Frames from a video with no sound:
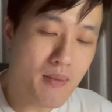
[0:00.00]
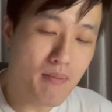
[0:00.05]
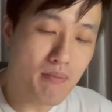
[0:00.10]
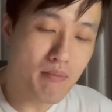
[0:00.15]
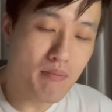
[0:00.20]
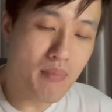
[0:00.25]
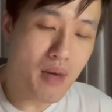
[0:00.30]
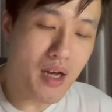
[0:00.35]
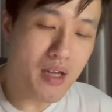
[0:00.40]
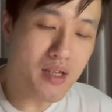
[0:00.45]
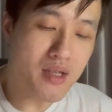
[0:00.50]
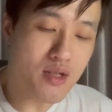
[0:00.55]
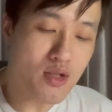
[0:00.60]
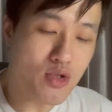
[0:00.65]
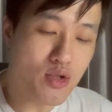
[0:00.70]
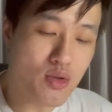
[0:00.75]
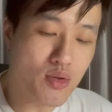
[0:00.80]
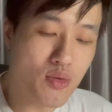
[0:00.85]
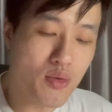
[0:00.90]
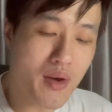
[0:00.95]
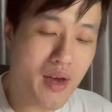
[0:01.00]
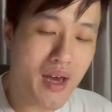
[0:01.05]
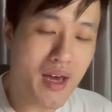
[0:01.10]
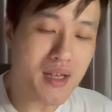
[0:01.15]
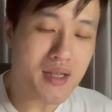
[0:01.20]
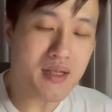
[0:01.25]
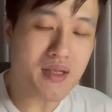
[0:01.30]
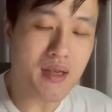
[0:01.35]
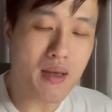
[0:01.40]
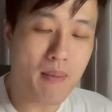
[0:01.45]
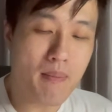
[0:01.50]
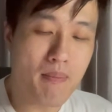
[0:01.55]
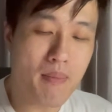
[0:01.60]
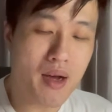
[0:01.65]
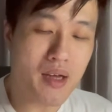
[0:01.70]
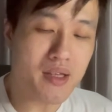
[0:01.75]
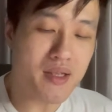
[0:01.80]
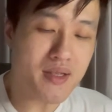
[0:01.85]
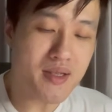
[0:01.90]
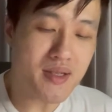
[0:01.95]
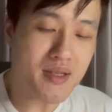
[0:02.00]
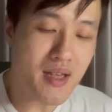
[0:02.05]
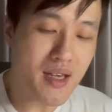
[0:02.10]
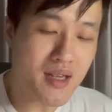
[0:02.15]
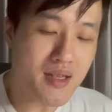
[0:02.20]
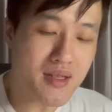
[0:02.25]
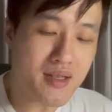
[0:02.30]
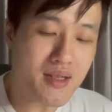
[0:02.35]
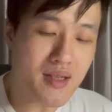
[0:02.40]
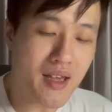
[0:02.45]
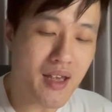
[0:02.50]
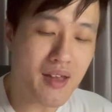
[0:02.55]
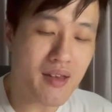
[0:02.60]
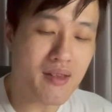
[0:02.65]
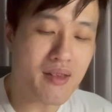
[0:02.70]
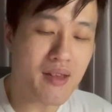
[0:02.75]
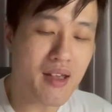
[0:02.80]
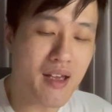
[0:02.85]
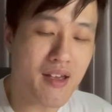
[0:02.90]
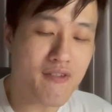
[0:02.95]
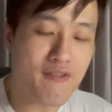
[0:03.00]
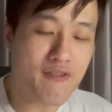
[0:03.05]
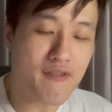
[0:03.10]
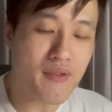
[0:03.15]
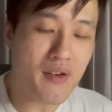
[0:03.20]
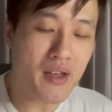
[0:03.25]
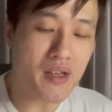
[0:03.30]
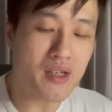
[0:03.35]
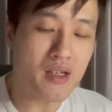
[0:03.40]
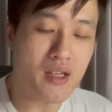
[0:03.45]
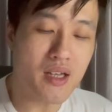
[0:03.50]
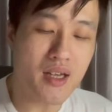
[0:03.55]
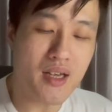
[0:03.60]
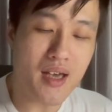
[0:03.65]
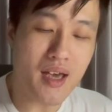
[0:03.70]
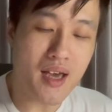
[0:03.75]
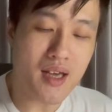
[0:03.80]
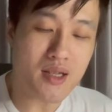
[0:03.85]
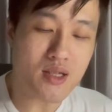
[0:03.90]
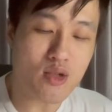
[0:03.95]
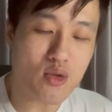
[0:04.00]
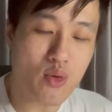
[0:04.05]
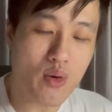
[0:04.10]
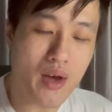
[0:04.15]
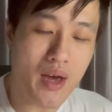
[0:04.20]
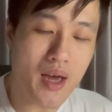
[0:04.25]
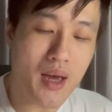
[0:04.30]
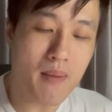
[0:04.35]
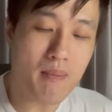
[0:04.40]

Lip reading: minus 2x minus 6, and then finally x squared